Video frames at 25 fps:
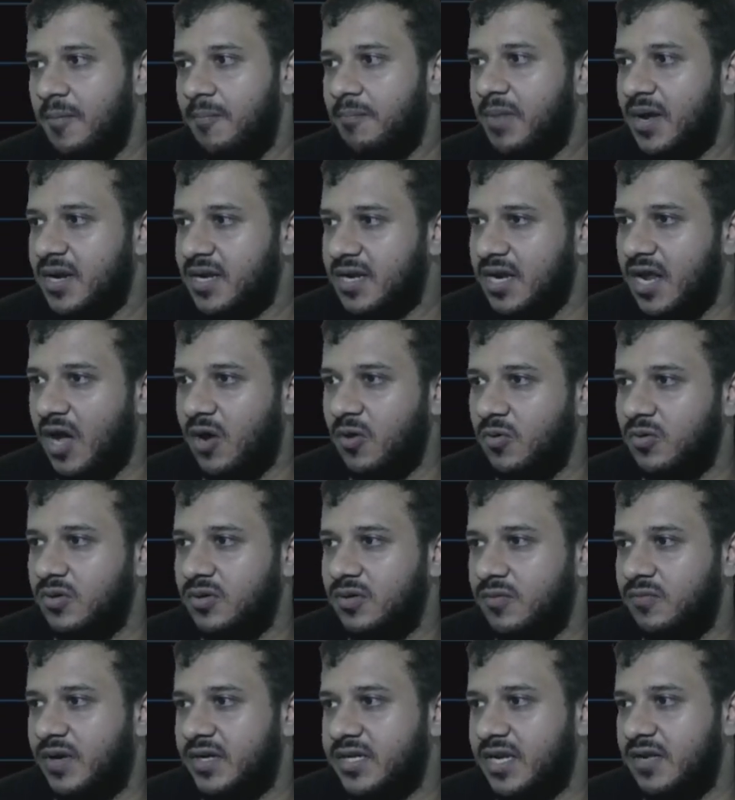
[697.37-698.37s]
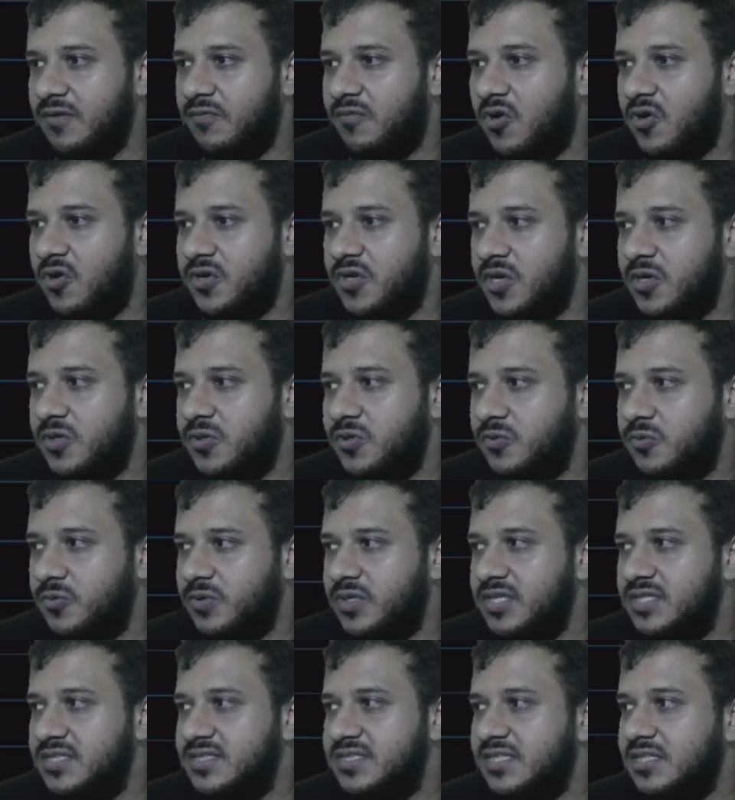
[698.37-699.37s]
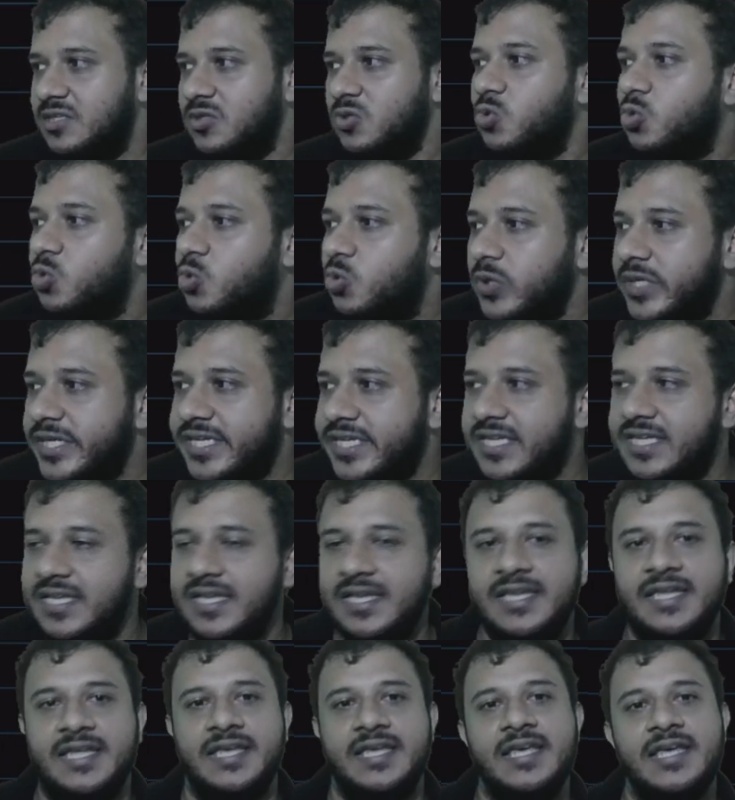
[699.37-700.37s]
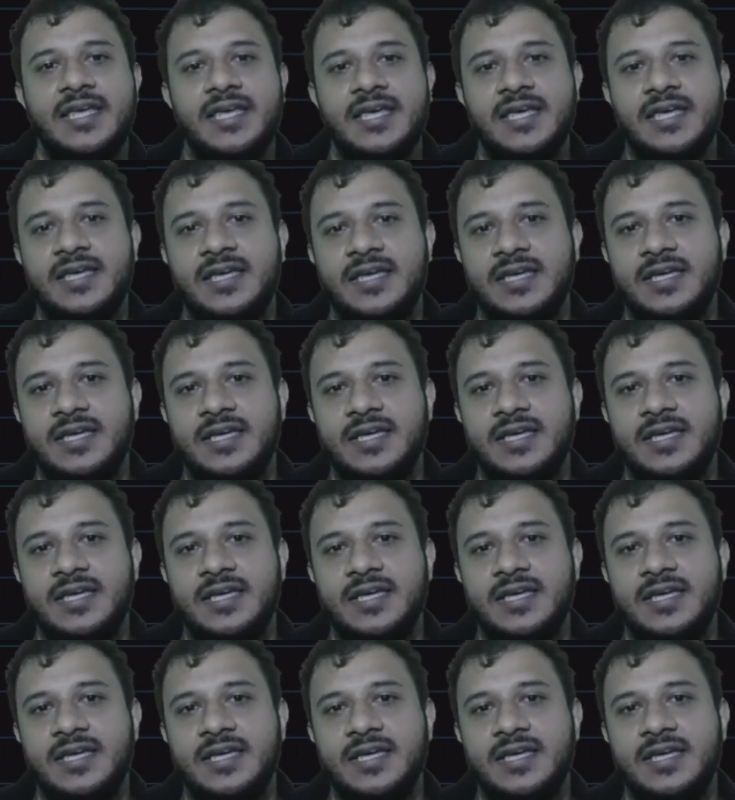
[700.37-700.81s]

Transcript: But now, what I want you to do is quickly,